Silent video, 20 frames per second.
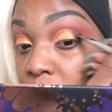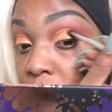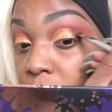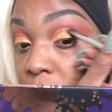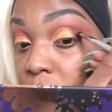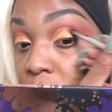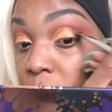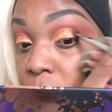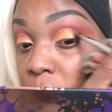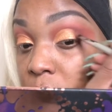
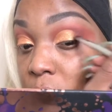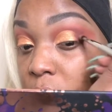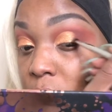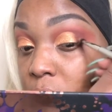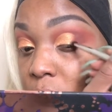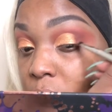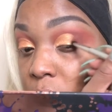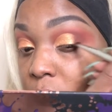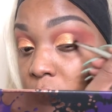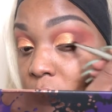played out and
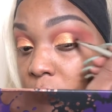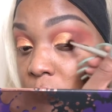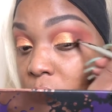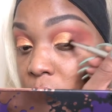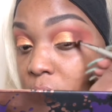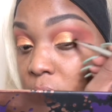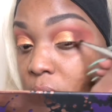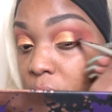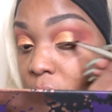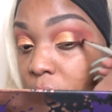
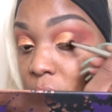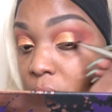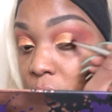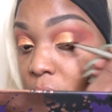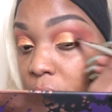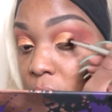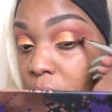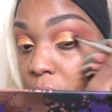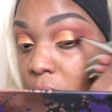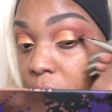using an
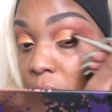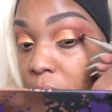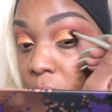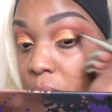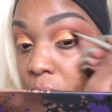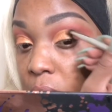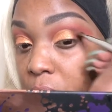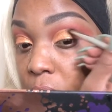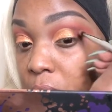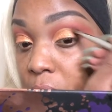angle brush,
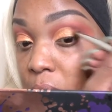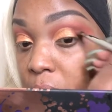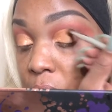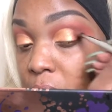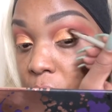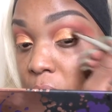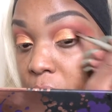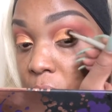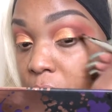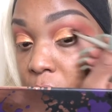and I'm just going to
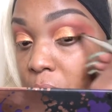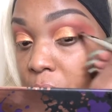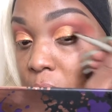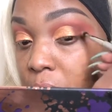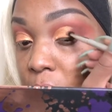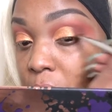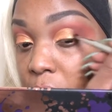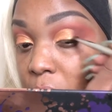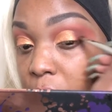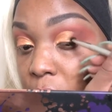go ahead
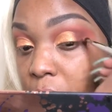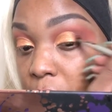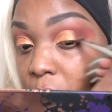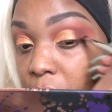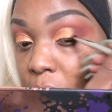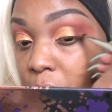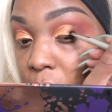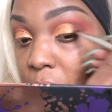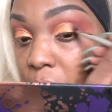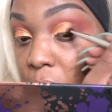and
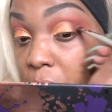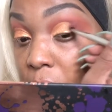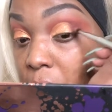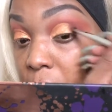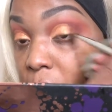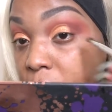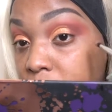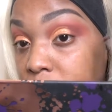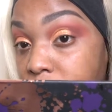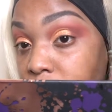
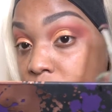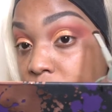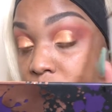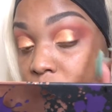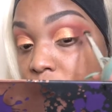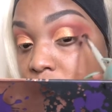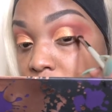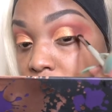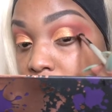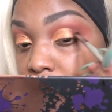blend out my
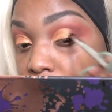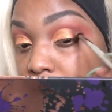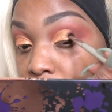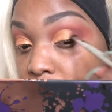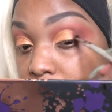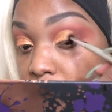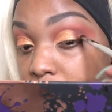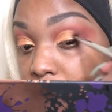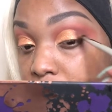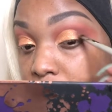outer
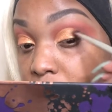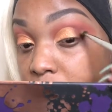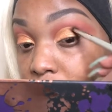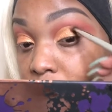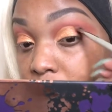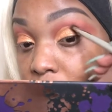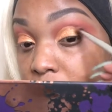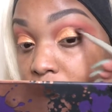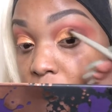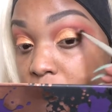V. We don't
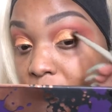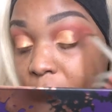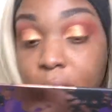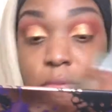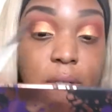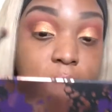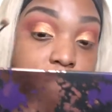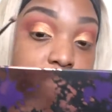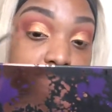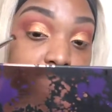need to
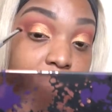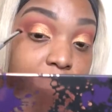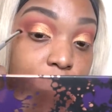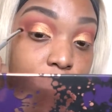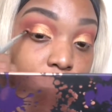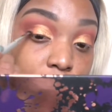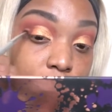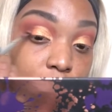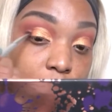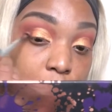see
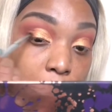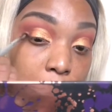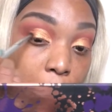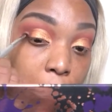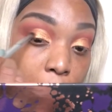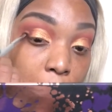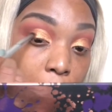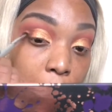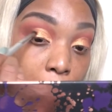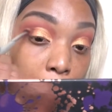any harsh
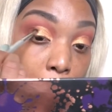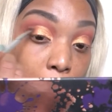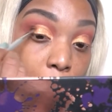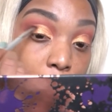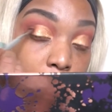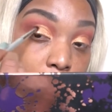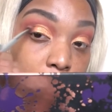lines.